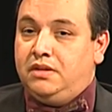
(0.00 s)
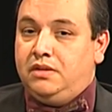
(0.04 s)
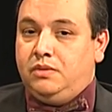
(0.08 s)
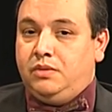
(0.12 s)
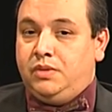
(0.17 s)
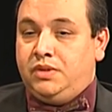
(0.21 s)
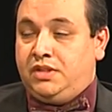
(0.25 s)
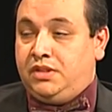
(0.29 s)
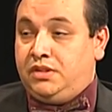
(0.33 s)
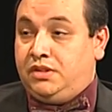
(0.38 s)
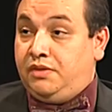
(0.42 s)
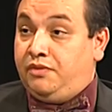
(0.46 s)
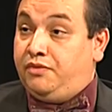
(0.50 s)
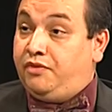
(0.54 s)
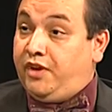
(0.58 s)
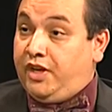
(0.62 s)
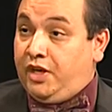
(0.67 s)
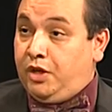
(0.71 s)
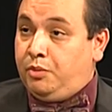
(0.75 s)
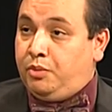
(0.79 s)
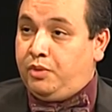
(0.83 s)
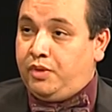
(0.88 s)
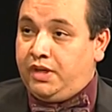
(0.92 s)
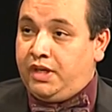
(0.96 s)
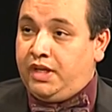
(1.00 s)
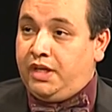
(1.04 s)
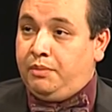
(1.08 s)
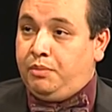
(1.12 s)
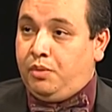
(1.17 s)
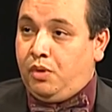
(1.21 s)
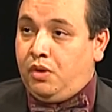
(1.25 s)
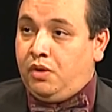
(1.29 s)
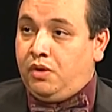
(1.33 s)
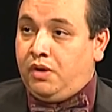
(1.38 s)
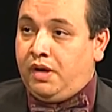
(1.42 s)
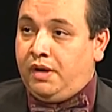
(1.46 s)
which is a fingerprinting
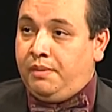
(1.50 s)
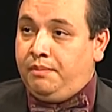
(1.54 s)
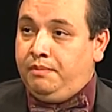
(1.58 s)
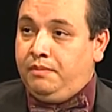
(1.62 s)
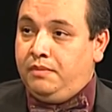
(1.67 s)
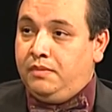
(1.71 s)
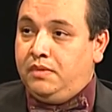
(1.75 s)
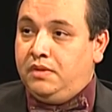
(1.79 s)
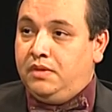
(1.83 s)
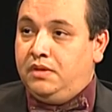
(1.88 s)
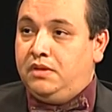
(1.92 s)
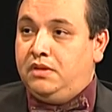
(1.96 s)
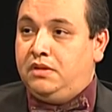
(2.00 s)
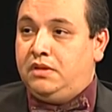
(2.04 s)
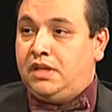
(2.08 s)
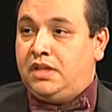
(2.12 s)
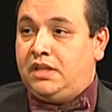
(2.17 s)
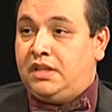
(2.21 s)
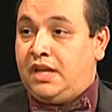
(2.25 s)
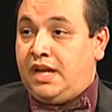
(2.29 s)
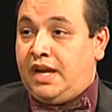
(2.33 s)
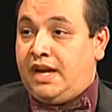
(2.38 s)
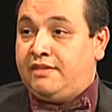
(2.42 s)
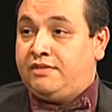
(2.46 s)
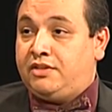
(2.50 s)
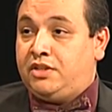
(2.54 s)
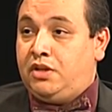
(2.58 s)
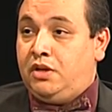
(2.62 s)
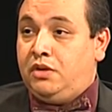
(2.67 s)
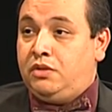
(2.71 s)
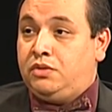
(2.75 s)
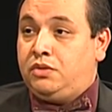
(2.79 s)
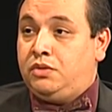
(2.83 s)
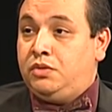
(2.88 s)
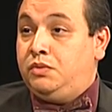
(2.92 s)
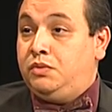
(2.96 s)
program okay. that they have to
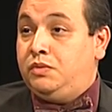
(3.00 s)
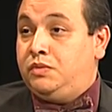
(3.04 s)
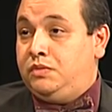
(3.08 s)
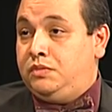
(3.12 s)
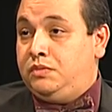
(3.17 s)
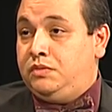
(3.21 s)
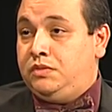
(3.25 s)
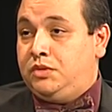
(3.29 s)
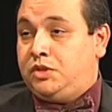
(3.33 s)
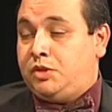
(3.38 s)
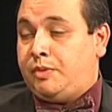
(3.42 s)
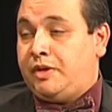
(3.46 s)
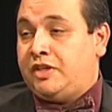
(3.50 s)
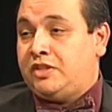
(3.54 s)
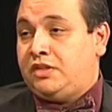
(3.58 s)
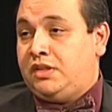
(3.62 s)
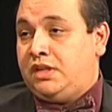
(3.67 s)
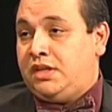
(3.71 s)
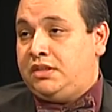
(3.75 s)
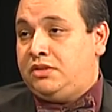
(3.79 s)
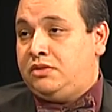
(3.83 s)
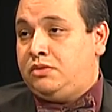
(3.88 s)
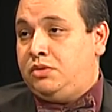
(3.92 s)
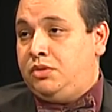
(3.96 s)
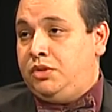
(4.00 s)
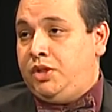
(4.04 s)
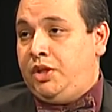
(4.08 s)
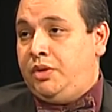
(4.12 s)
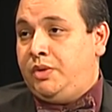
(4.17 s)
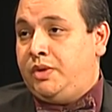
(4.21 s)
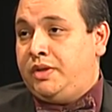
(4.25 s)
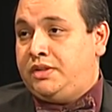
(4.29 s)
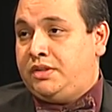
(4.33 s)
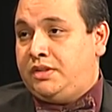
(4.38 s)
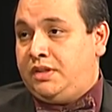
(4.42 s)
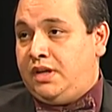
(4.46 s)
go through, specialized through
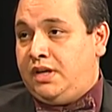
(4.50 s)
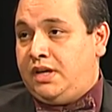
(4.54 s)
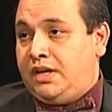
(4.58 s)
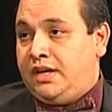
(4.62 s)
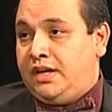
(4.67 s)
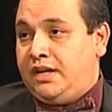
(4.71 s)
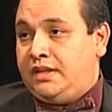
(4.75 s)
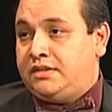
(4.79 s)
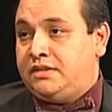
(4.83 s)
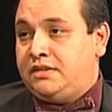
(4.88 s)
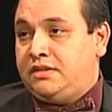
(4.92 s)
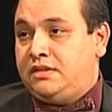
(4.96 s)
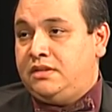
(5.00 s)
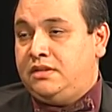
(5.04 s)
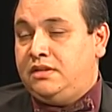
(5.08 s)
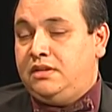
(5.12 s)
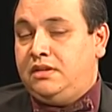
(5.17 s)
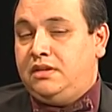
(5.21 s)
USCIS. Mm